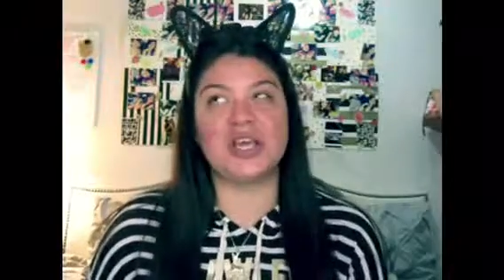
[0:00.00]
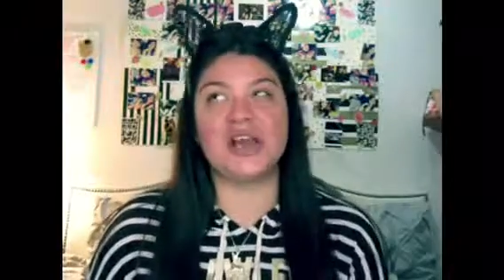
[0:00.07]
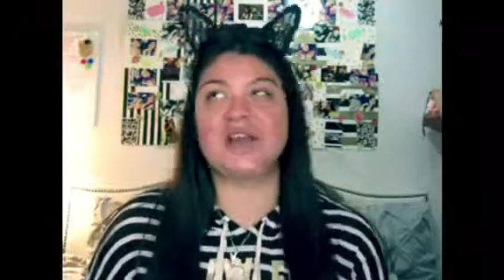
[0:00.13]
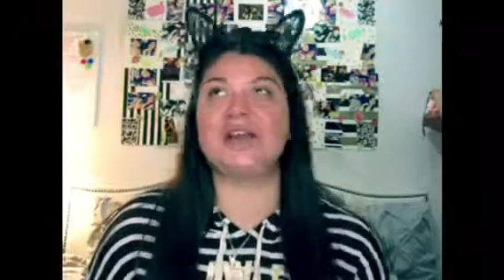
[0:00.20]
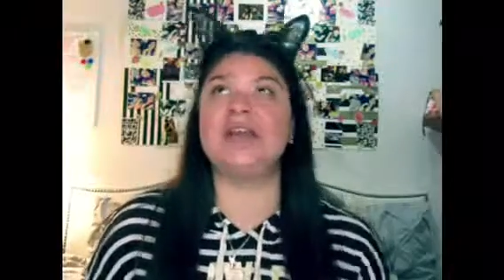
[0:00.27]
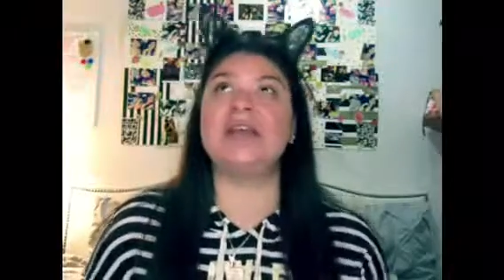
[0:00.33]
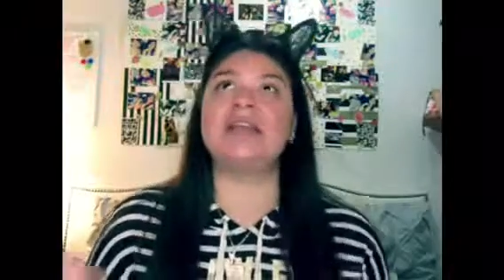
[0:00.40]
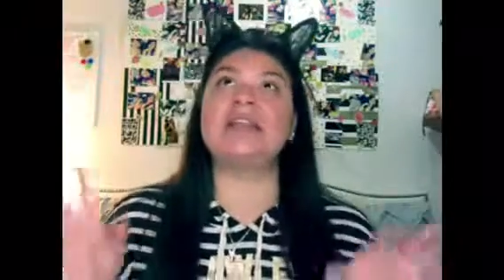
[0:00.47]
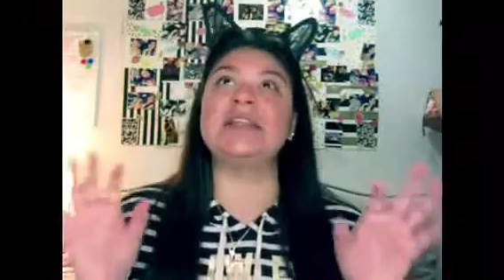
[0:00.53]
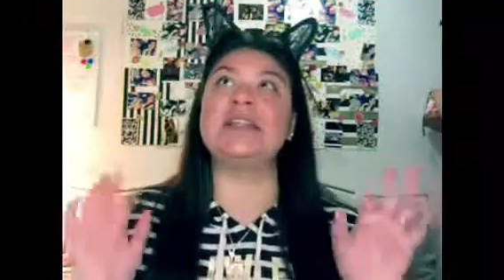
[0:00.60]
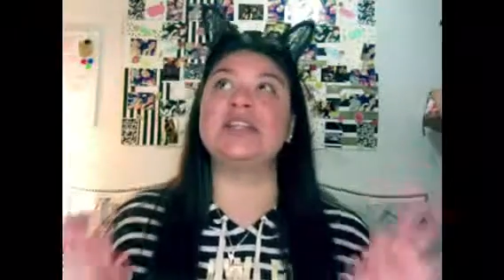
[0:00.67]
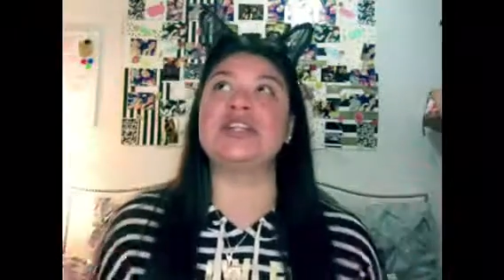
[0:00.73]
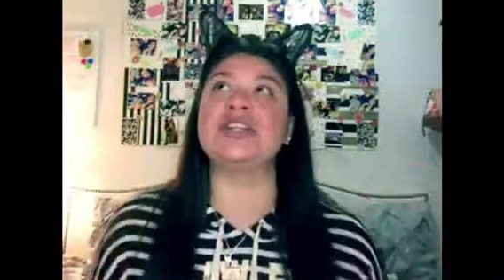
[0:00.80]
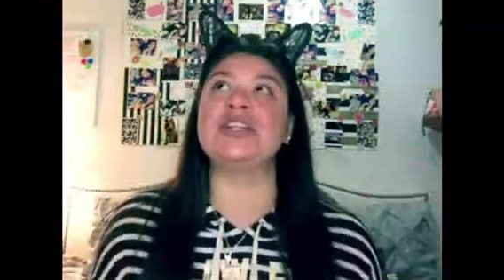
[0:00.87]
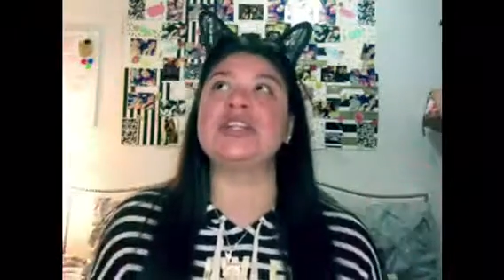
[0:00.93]
and it
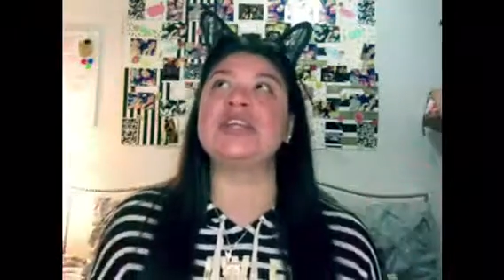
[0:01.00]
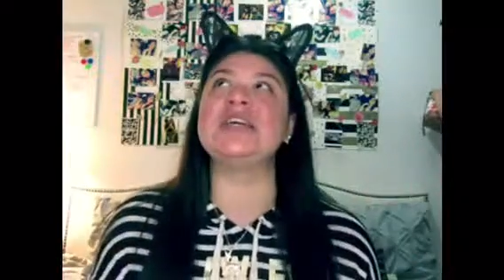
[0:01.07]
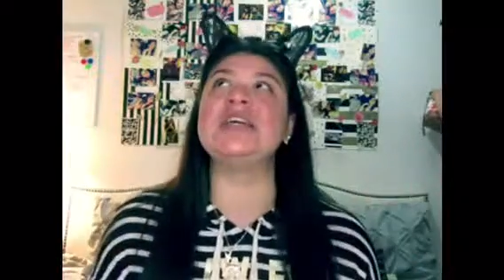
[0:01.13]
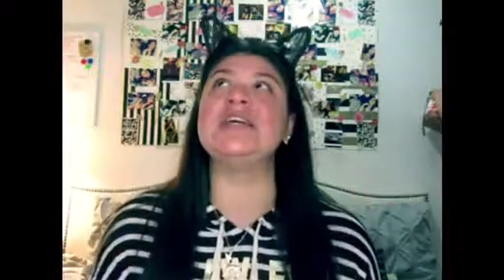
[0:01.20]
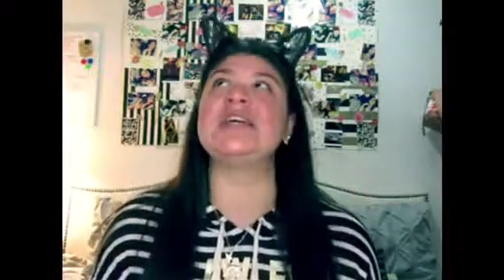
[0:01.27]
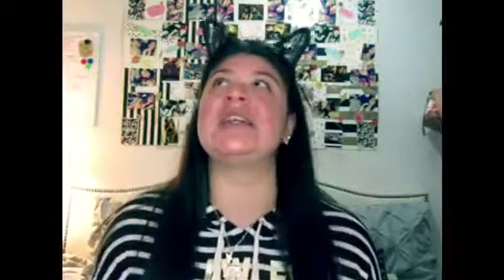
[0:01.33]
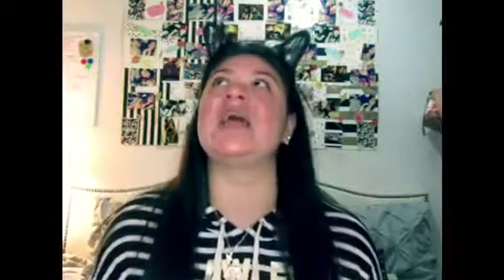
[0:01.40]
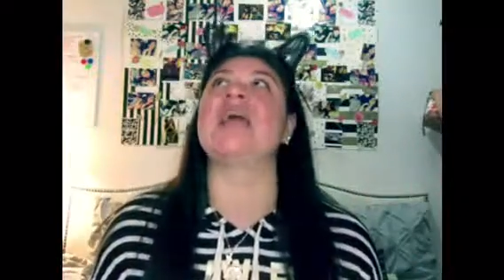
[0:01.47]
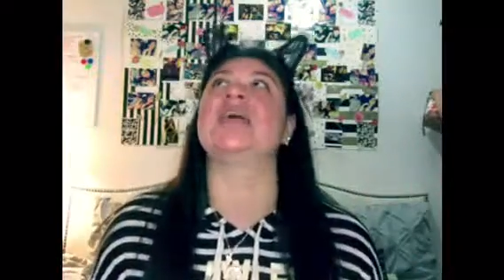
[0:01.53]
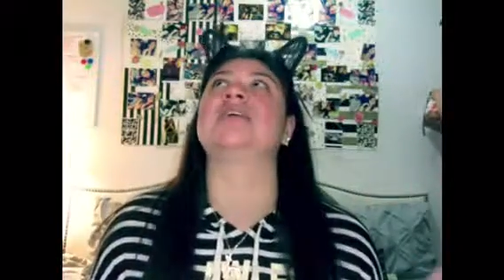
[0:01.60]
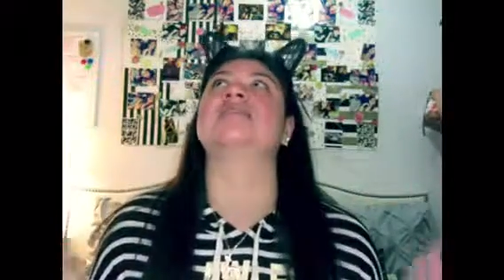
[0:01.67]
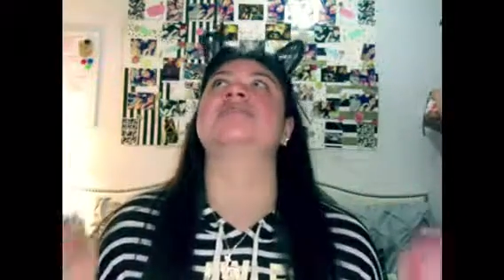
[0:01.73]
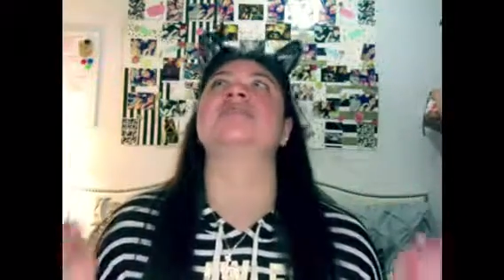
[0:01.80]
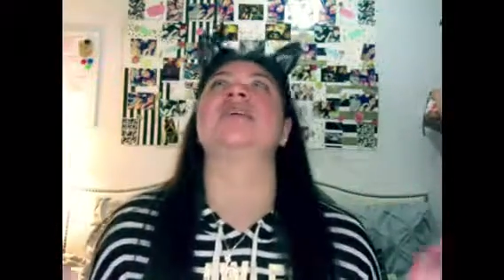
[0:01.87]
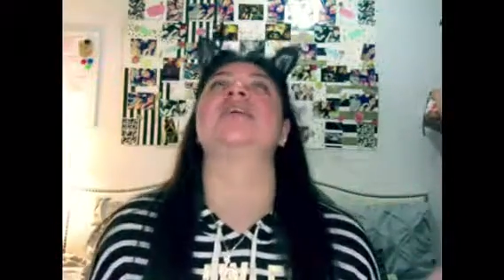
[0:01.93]
literally
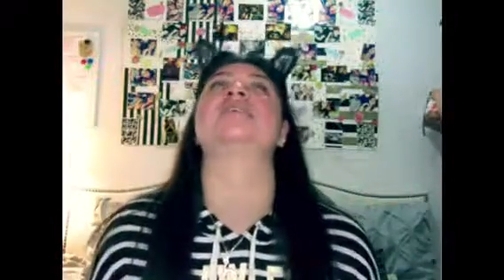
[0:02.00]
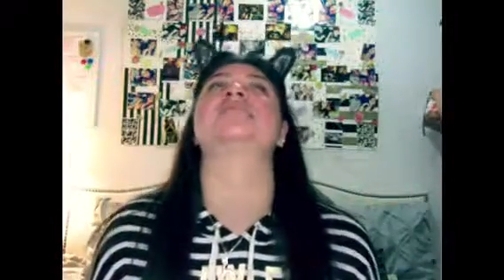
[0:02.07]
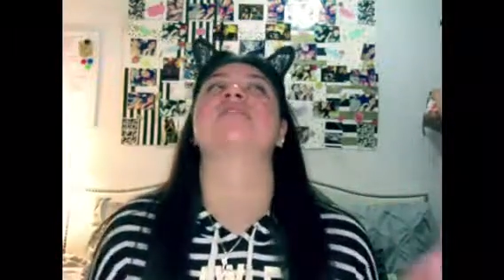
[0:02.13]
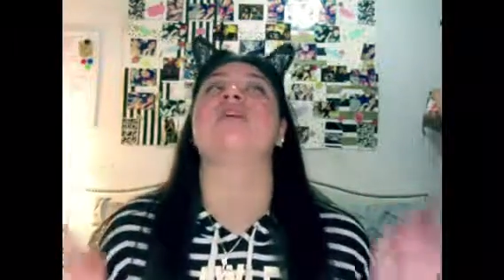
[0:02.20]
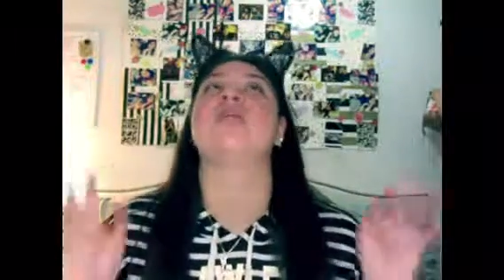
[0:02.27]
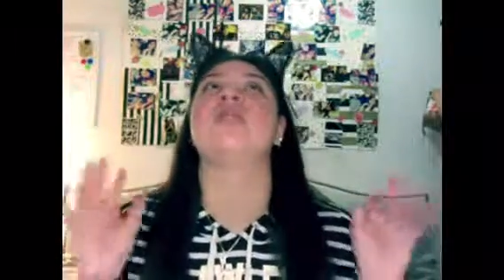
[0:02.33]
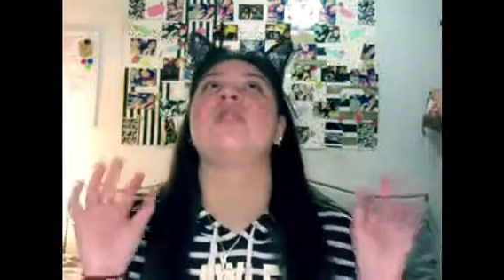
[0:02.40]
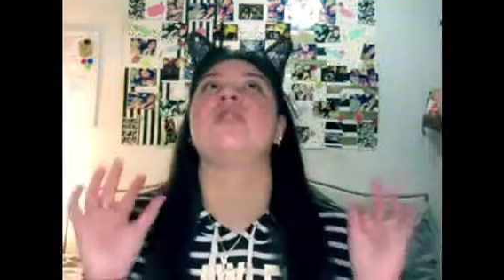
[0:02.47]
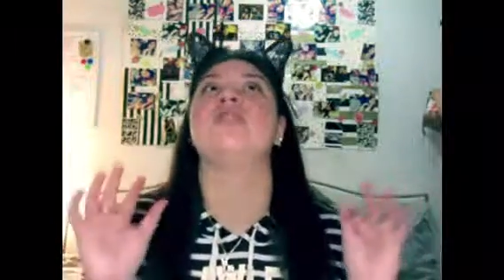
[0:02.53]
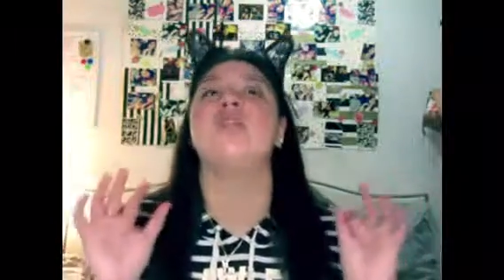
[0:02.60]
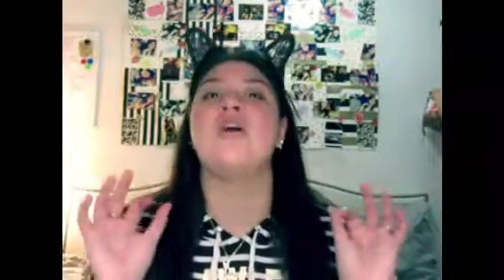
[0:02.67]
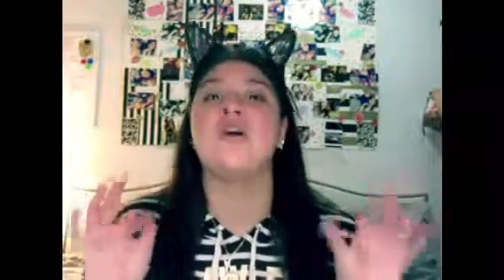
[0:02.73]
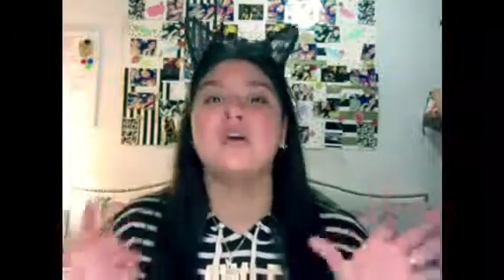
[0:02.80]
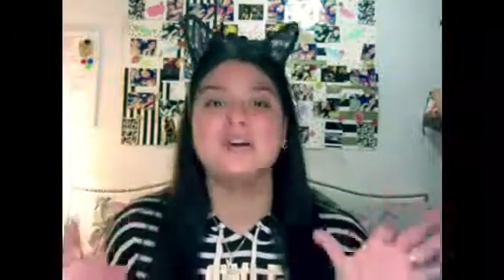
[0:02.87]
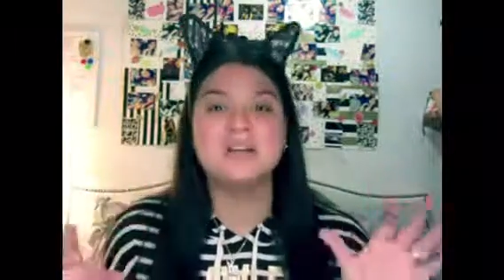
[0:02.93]
like takes a
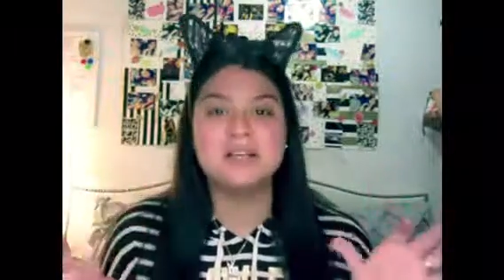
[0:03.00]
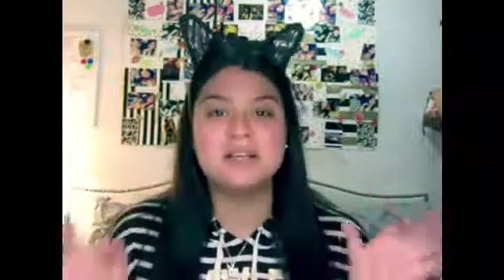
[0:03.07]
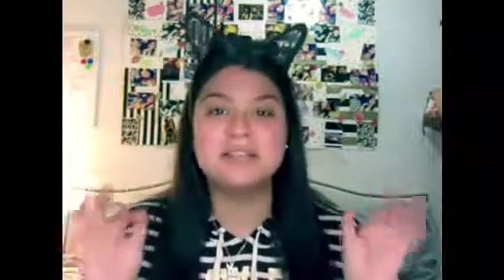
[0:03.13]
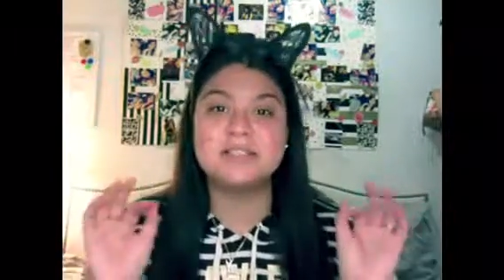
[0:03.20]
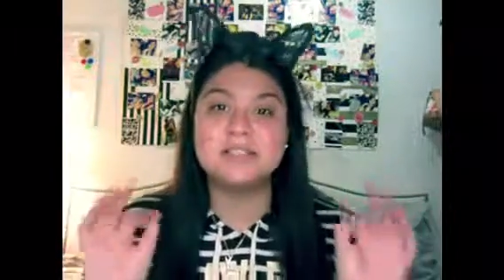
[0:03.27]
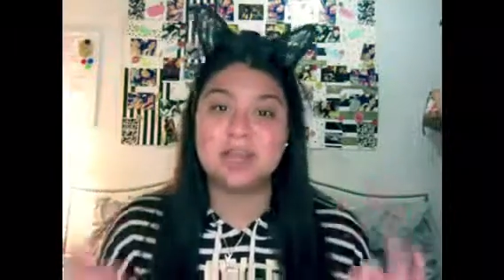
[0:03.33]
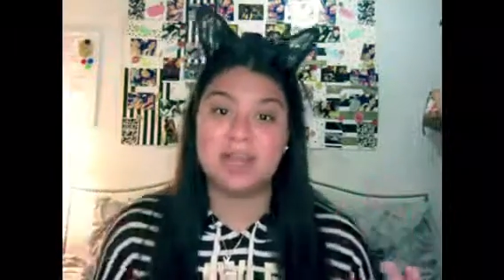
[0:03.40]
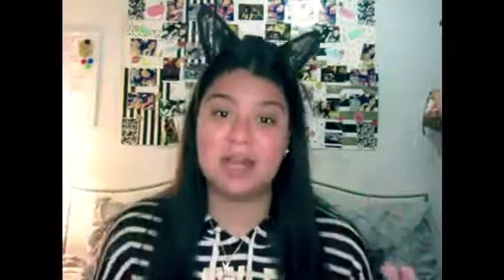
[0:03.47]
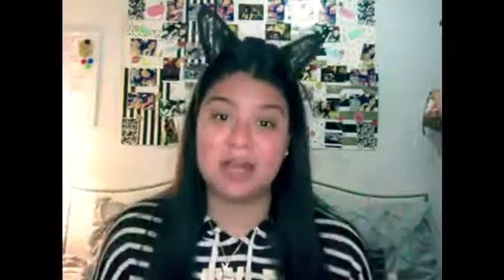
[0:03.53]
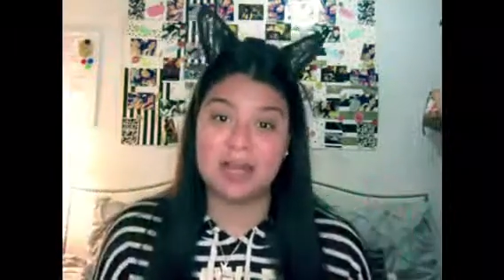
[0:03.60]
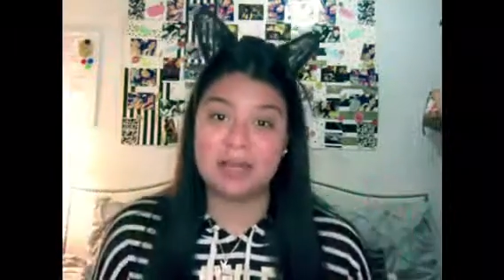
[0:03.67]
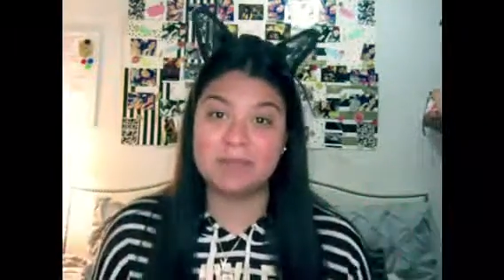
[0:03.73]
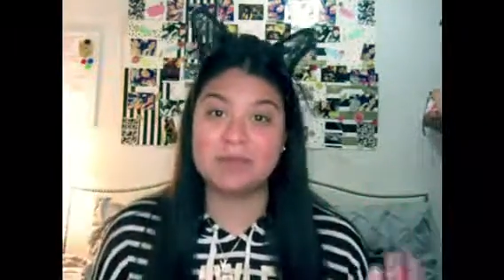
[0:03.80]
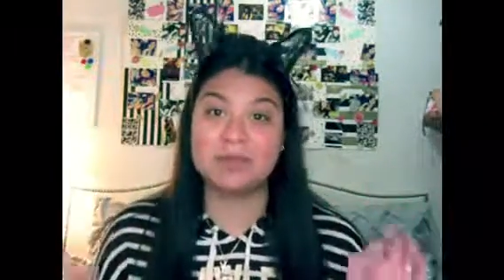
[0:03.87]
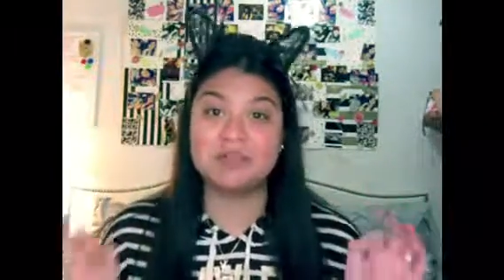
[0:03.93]
long
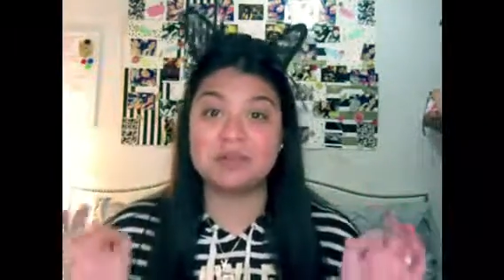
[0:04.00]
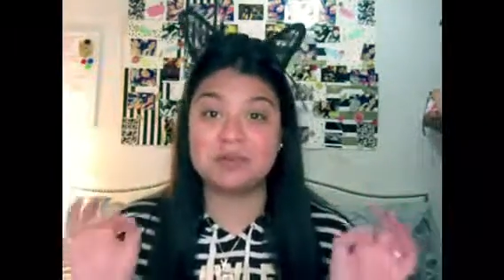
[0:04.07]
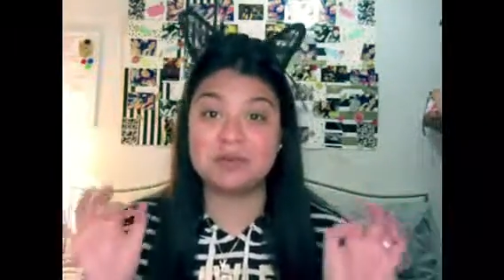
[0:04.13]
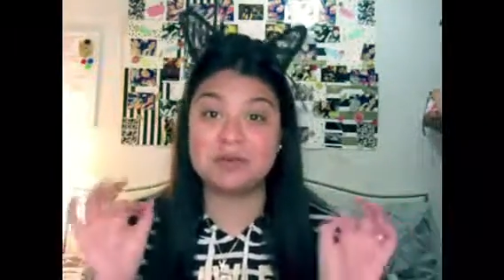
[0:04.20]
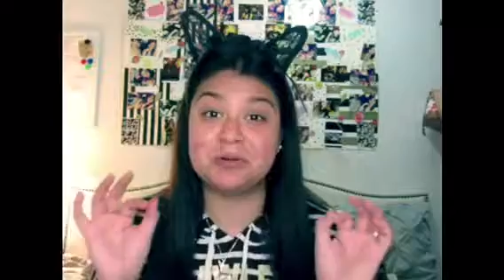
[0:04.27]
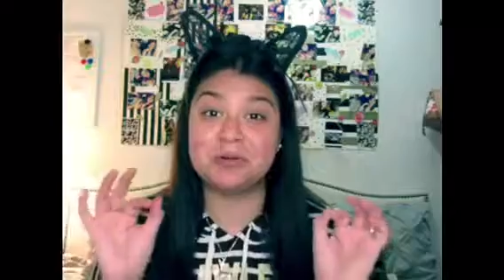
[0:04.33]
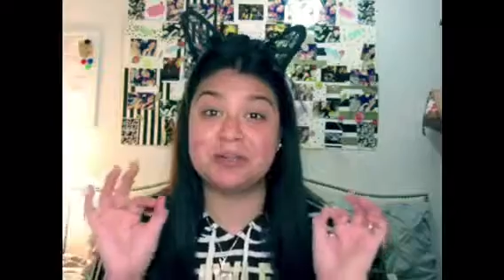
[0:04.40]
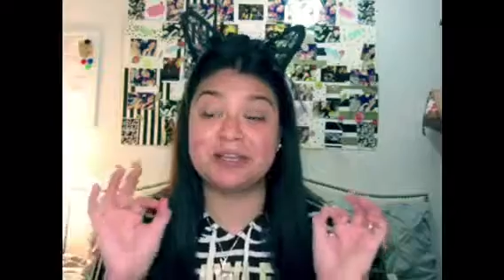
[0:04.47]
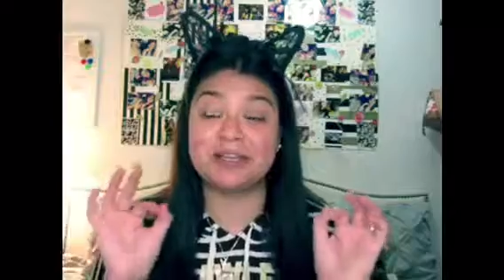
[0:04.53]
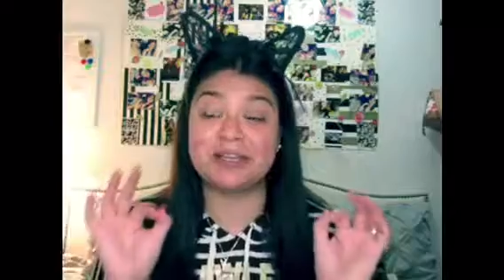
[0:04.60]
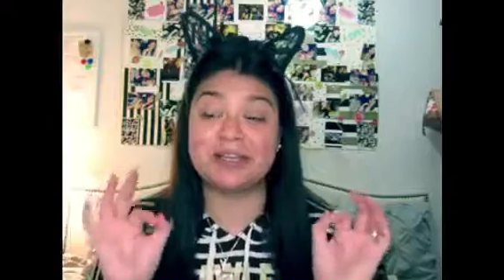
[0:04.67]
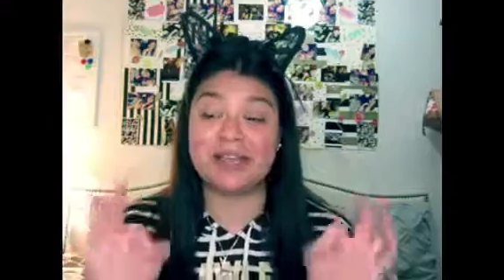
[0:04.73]
time to